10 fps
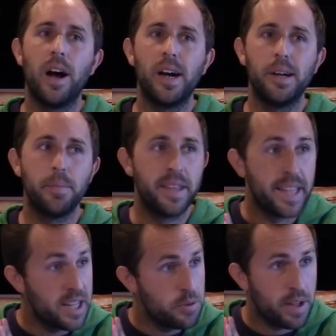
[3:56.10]
and
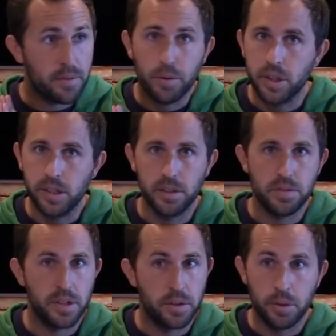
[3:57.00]
they do that for
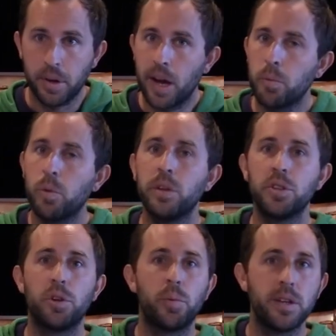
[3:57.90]
years. And they're not
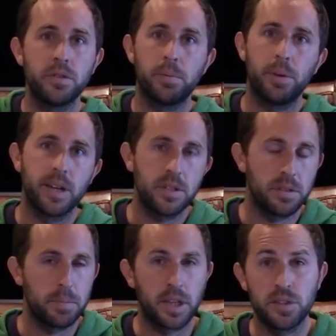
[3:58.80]
willing to raise their
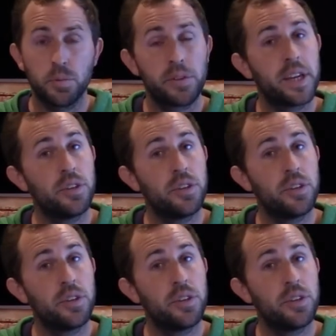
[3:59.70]
pricing because what